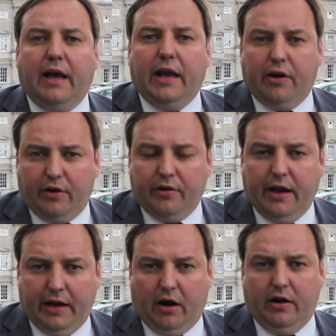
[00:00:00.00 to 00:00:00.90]
here
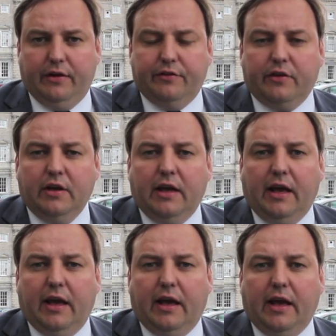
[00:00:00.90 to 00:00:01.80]
in Ireland.
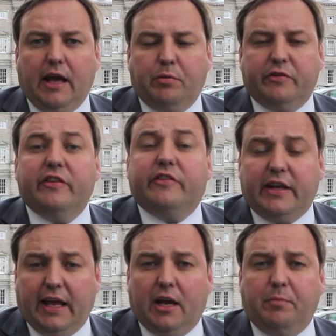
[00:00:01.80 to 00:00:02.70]
It was
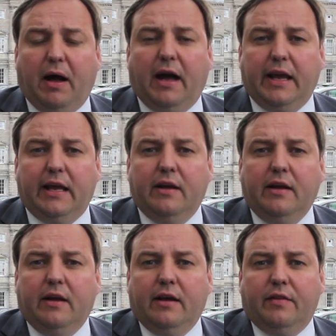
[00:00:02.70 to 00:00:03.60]
instigated by
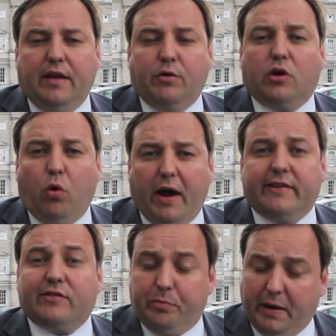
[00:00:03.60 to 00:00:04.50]
the
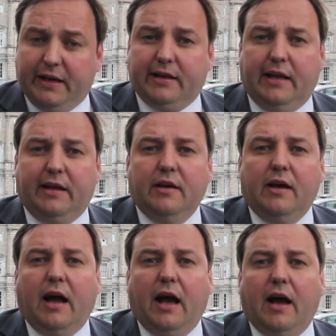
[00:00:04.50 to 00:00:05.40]
request repeatedly
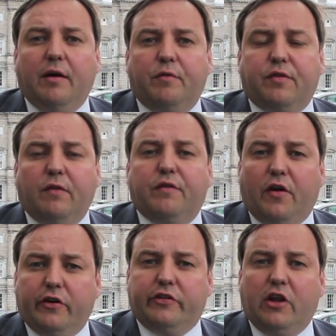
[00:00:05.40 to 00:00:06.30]
from
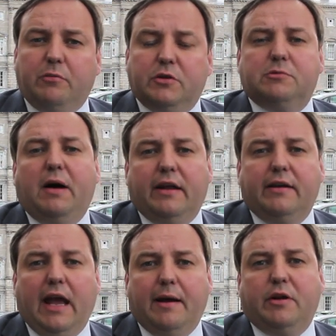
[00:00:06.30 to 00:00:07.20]
first the
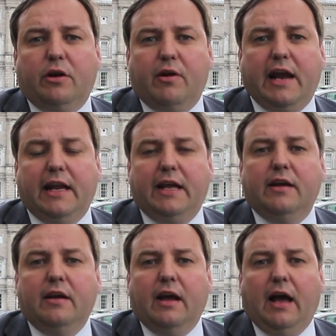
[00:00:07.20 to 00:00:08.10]
Ombudsman Emily O'Reilly
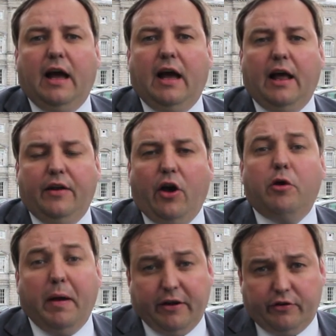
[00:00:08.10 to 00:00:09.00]
and now
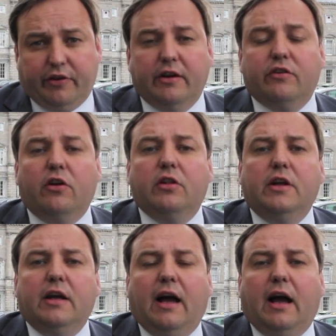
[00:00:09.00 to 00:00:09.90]
Peter Tindall
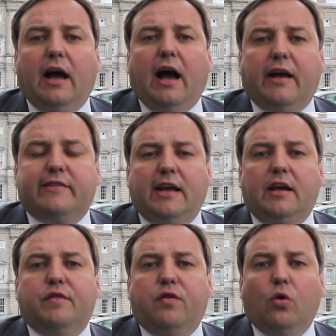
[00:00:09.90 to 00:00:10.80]

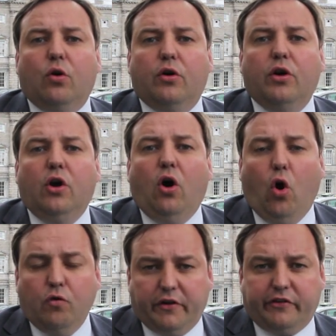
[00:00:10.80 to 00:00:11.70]
asking for
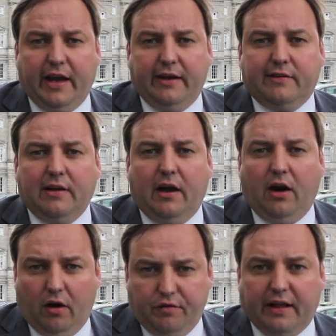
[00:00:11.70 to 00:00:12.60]
oversight
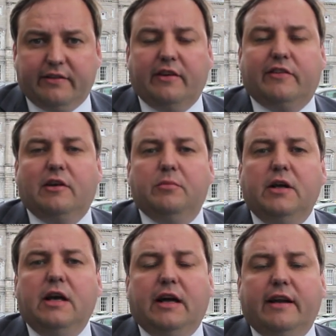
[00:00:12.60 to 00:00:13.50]
of that system,
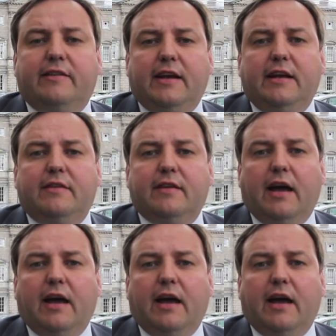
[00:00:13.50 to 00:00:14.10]
and indeed